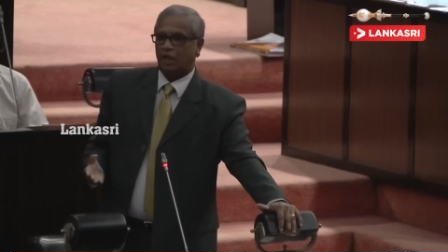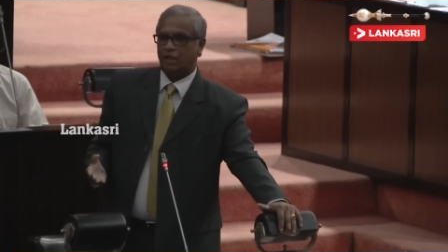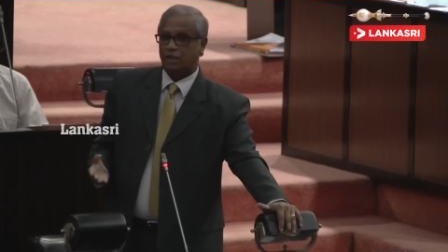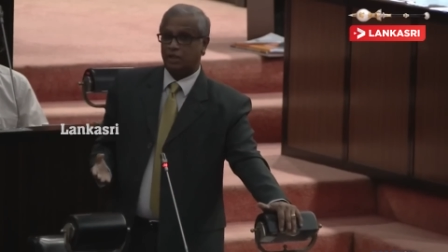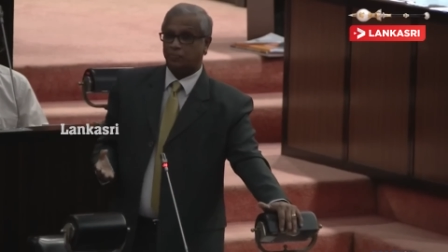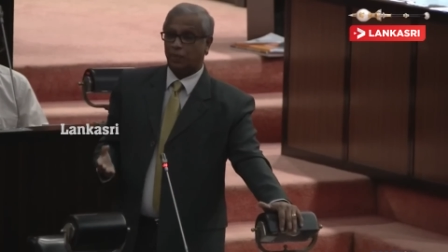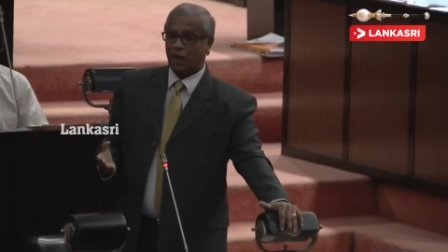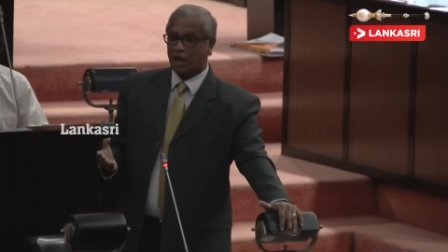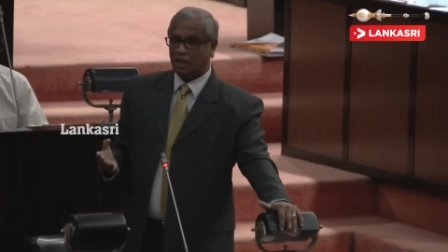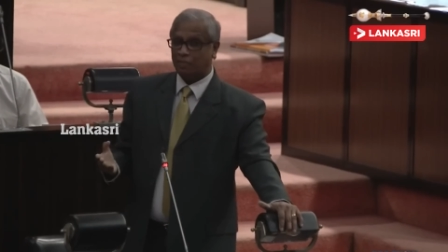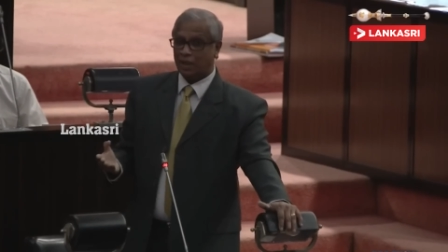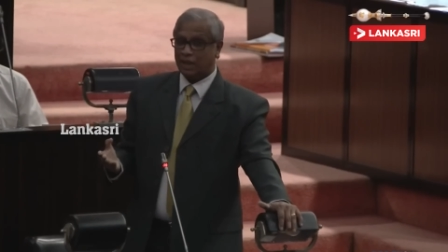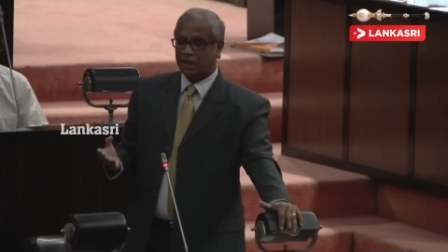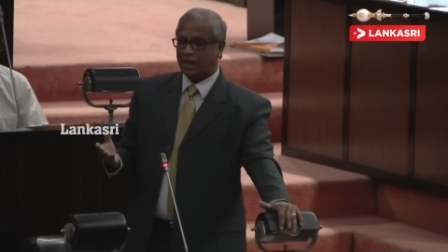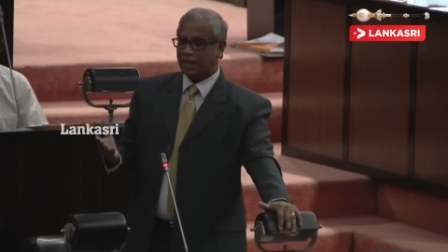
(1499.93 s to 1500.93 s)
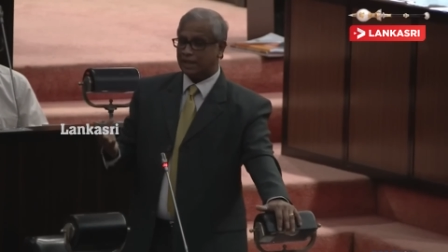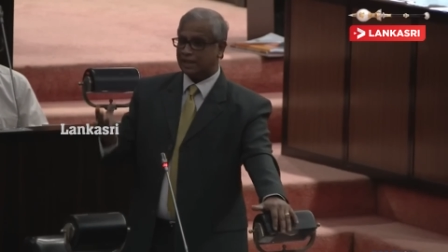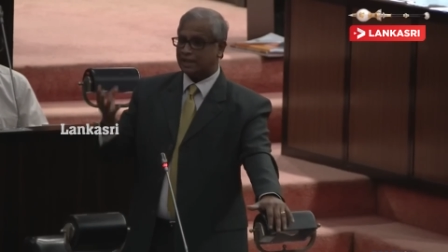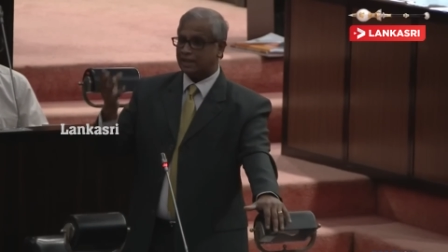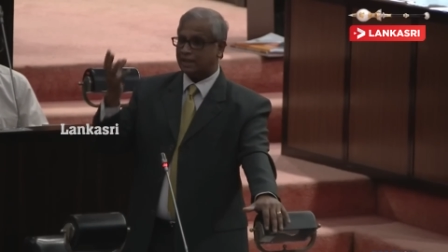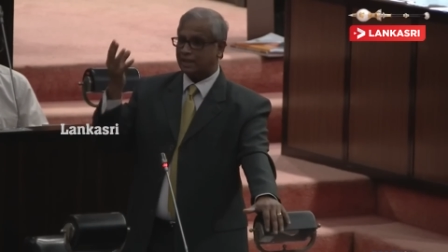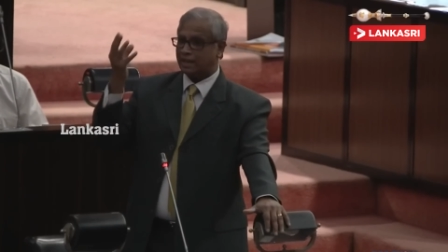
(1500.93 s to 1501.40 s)
this parliament has
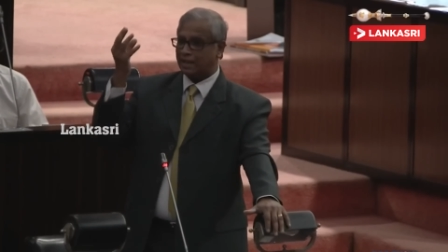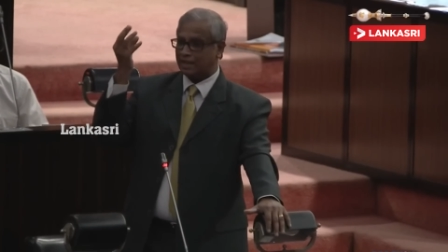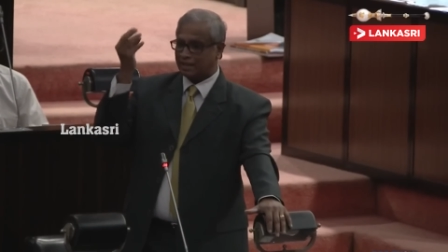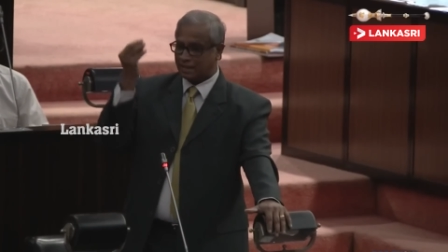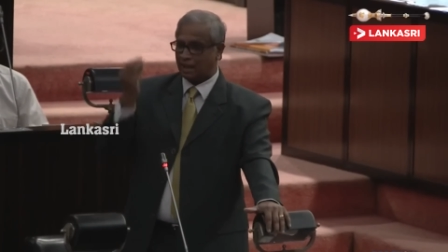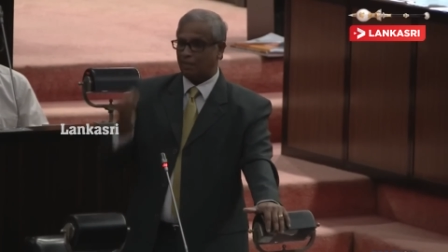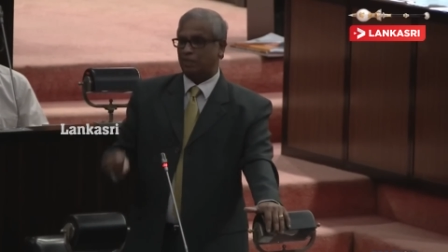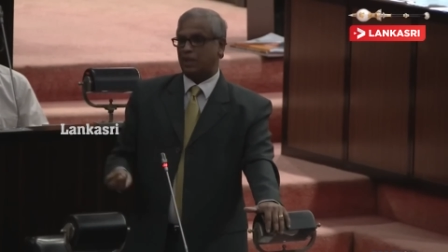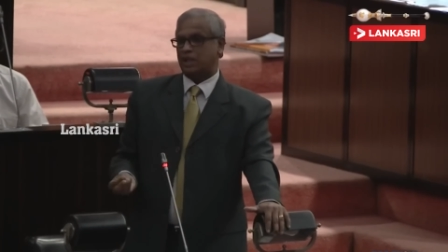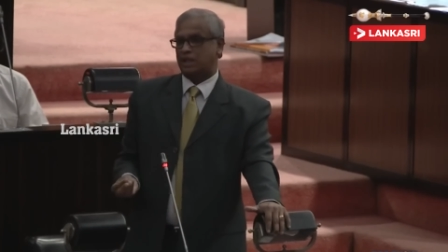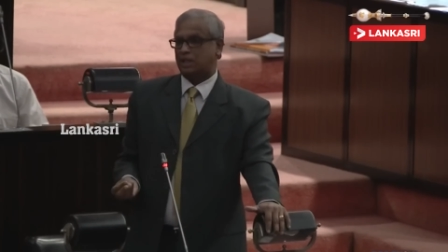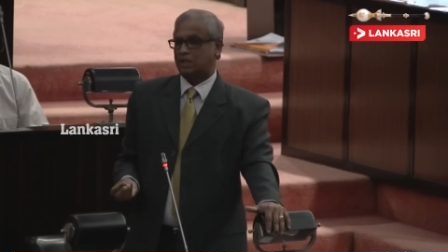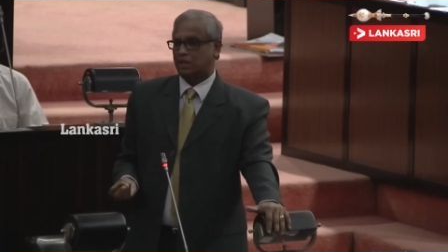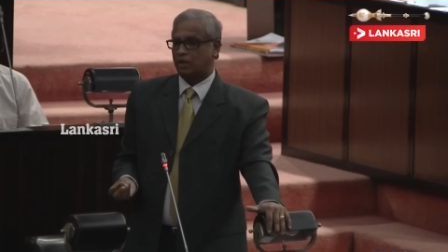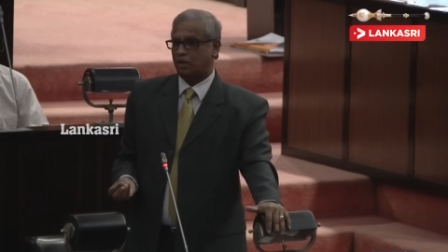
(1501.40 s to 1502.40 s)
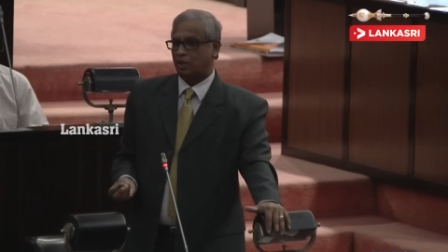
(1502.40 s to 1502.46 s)
established